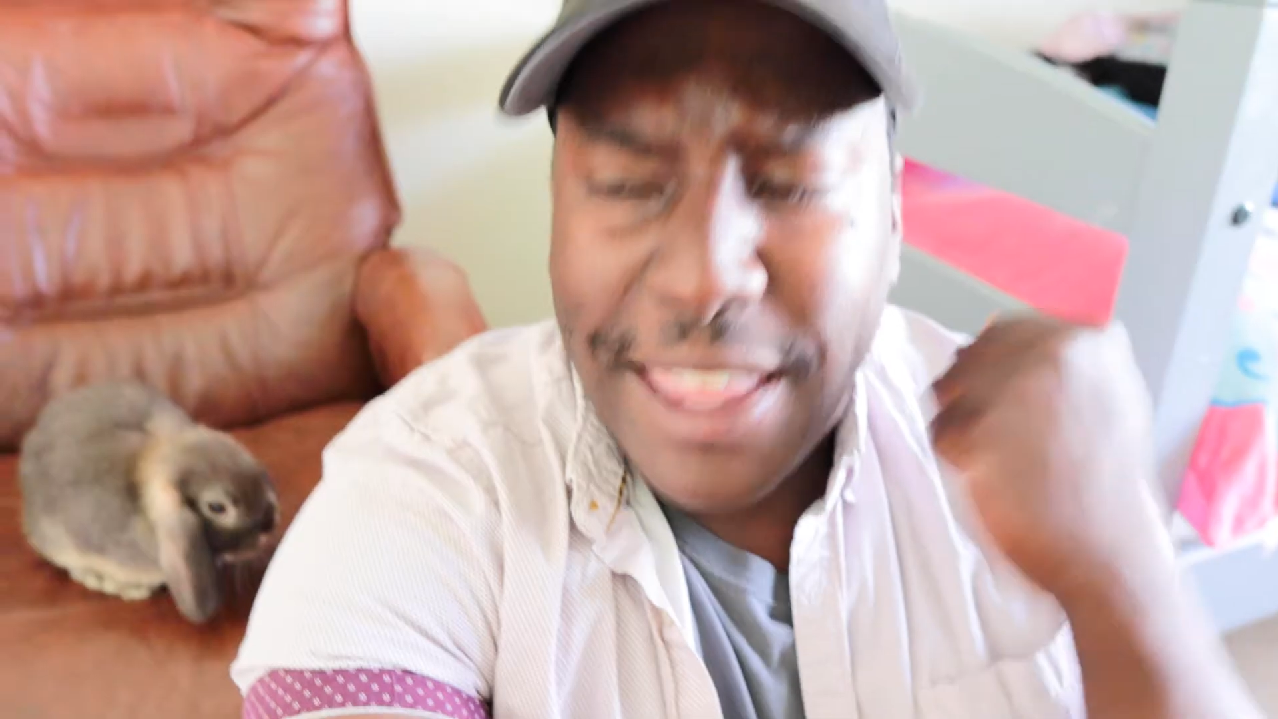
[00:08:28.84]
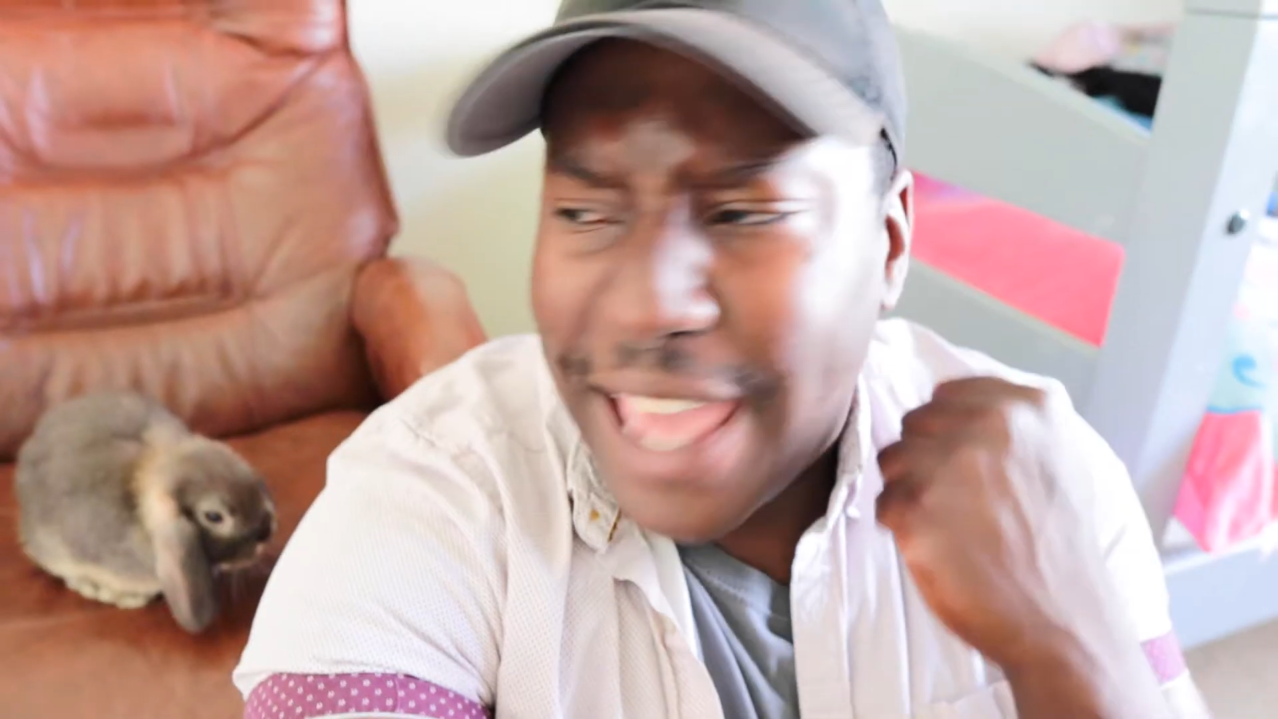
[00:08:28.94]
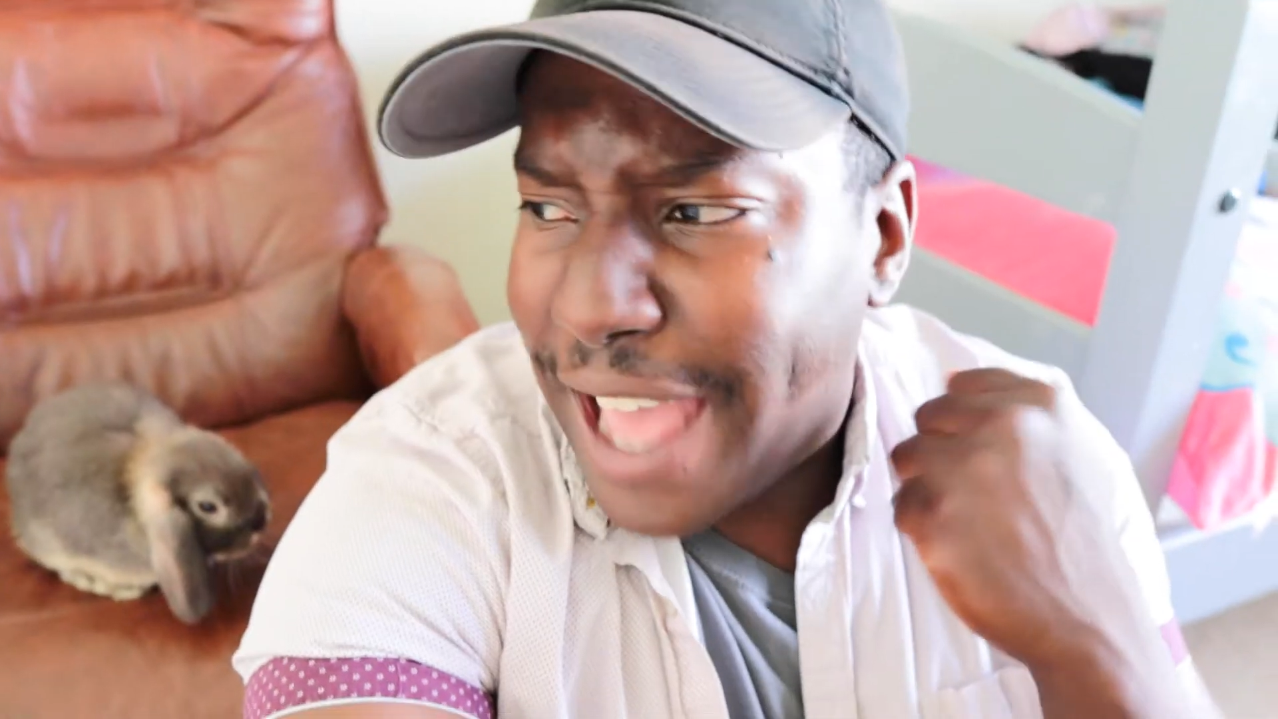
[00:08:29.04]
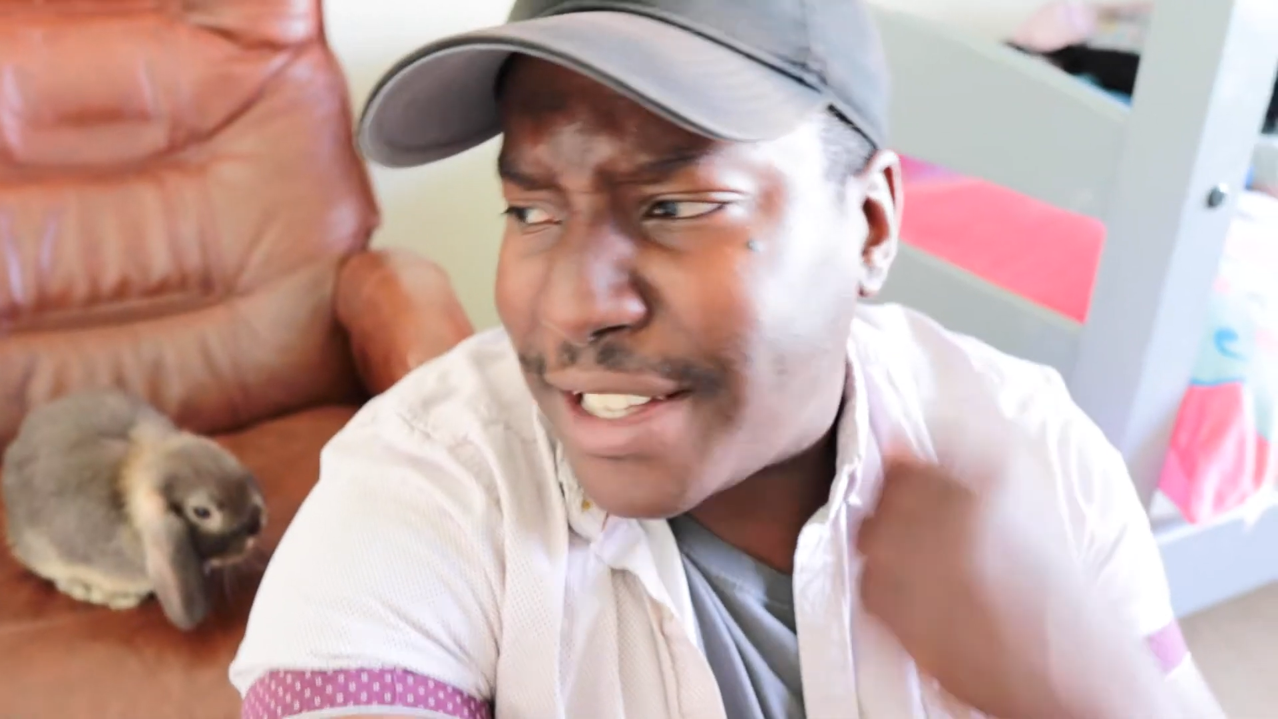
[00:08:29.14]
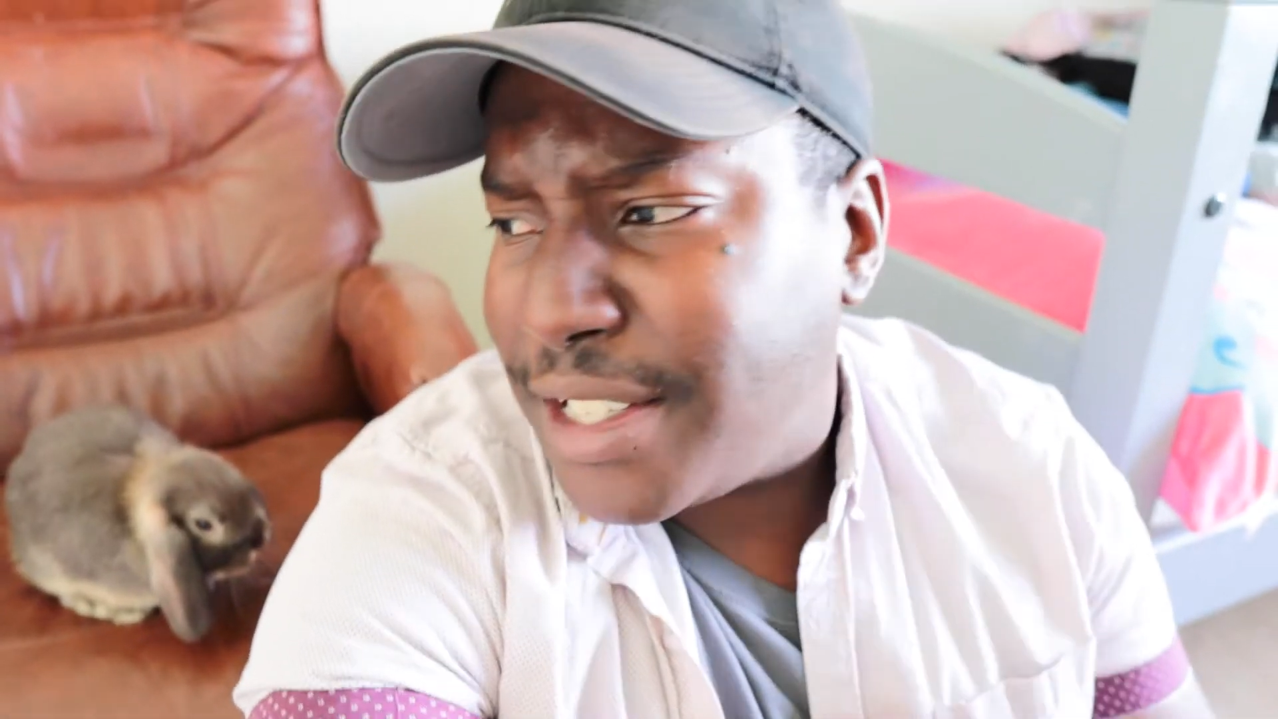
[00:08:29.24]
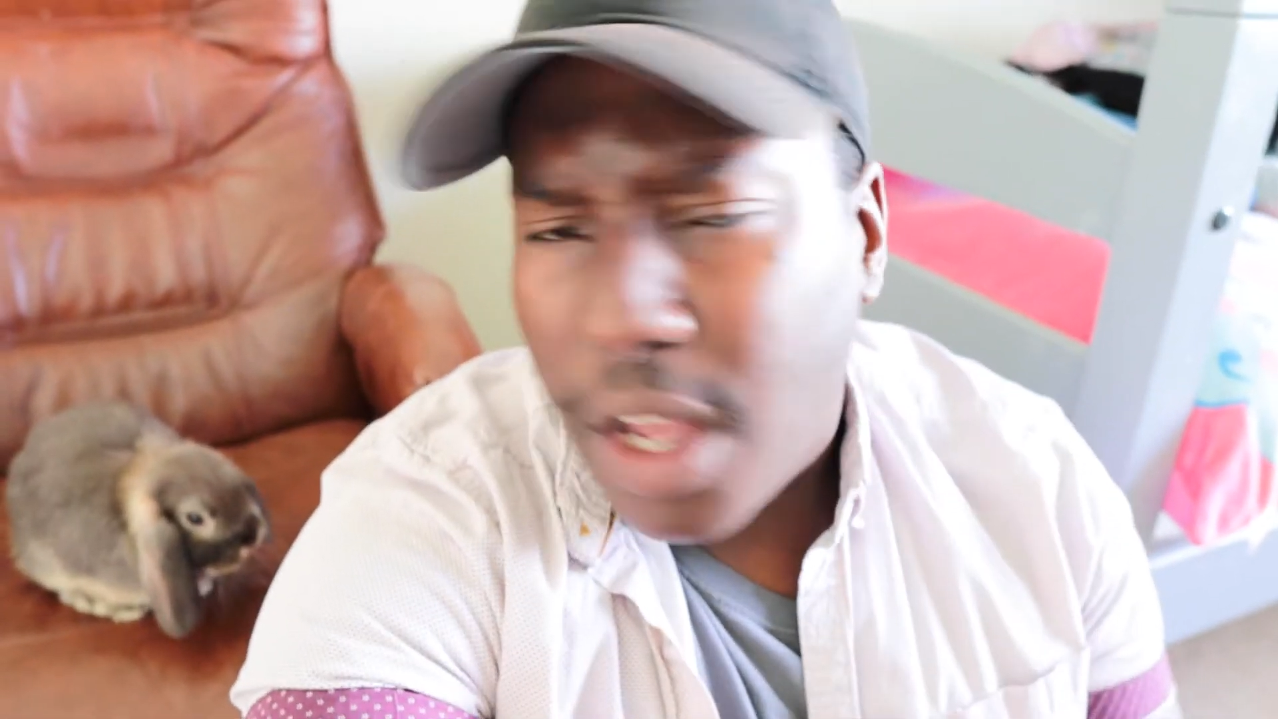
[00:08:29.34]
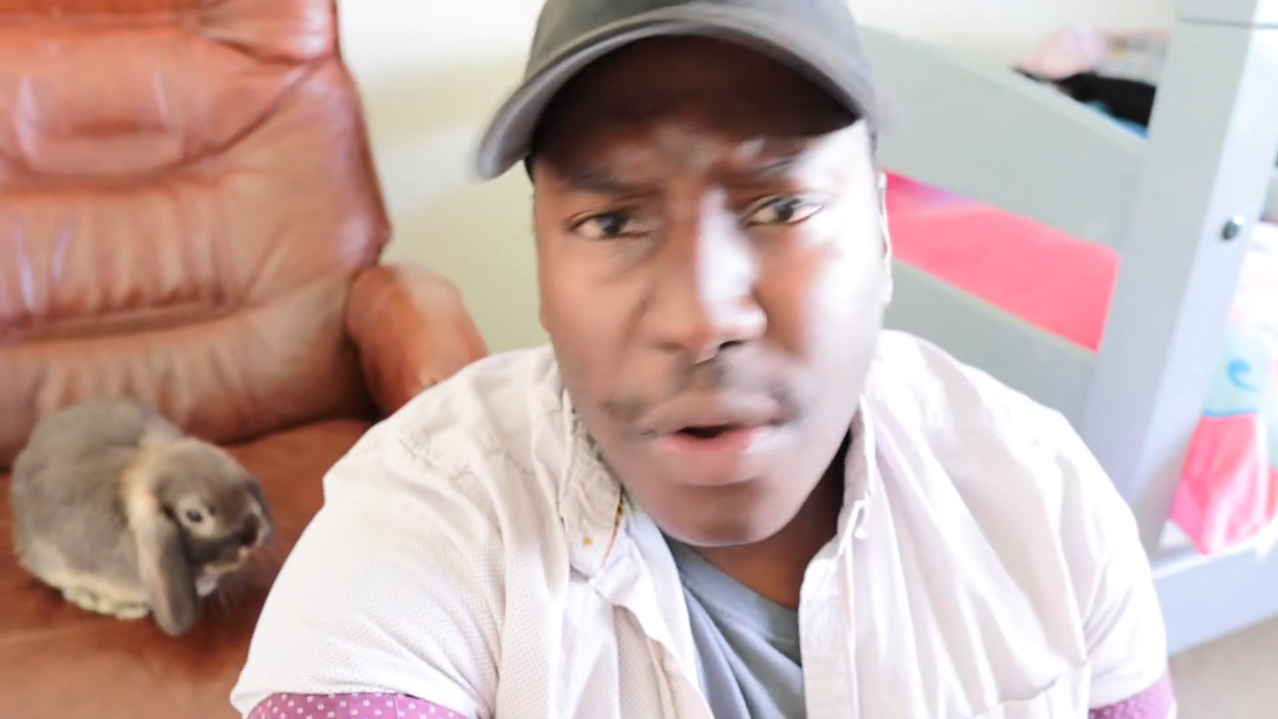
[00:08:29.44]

Yes,